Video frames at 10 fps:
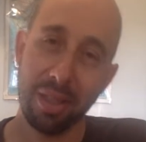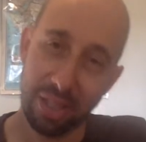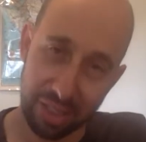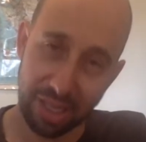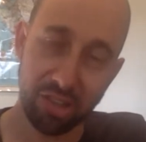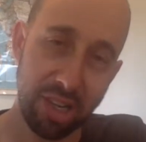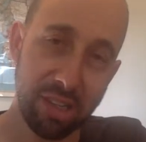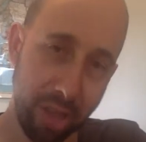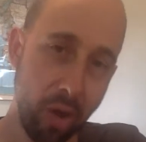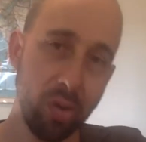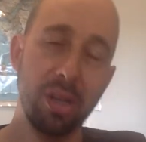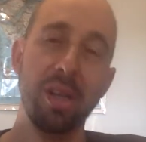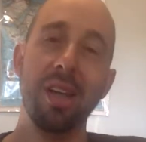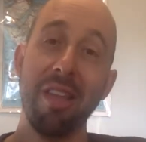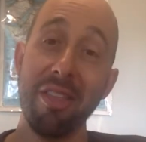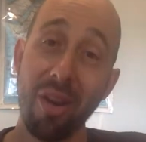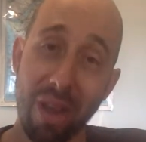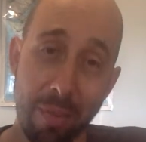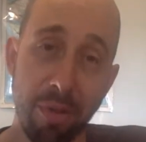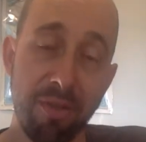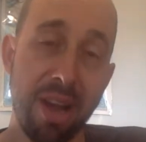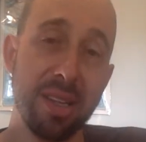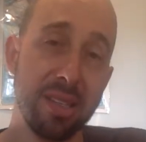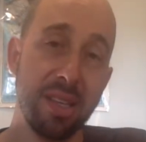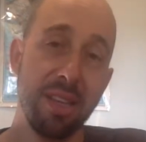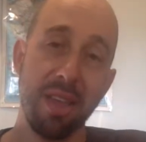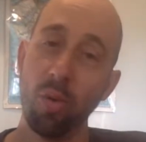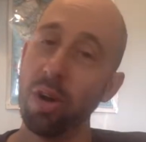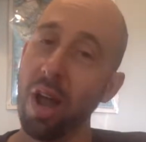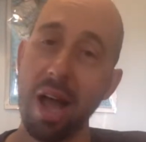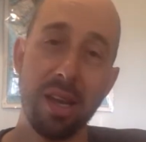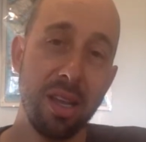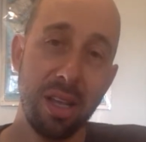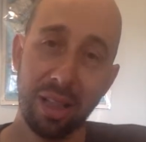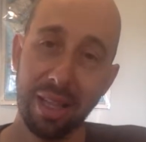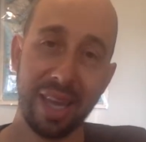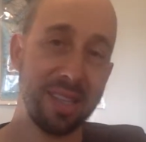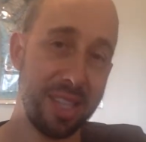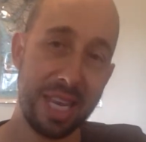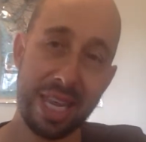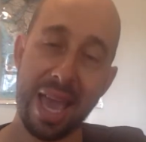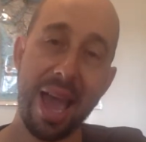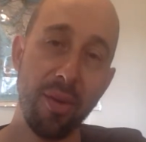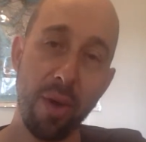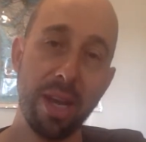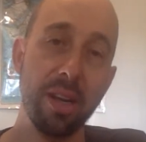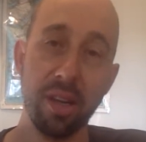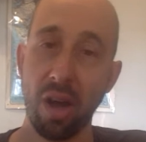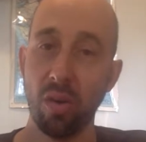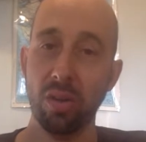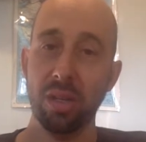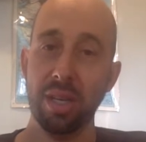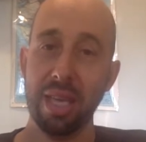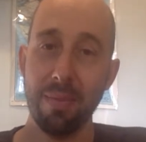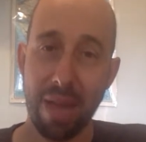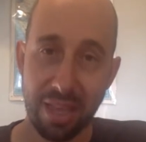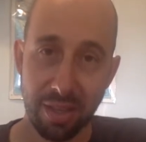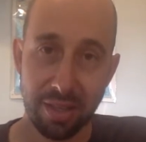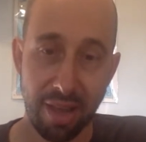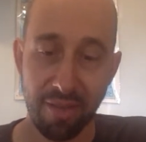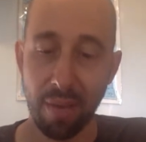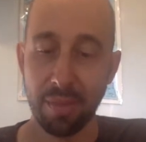The distinction is, though, that they're improvised. They were not licks that he had ready to go. He made the stuff up.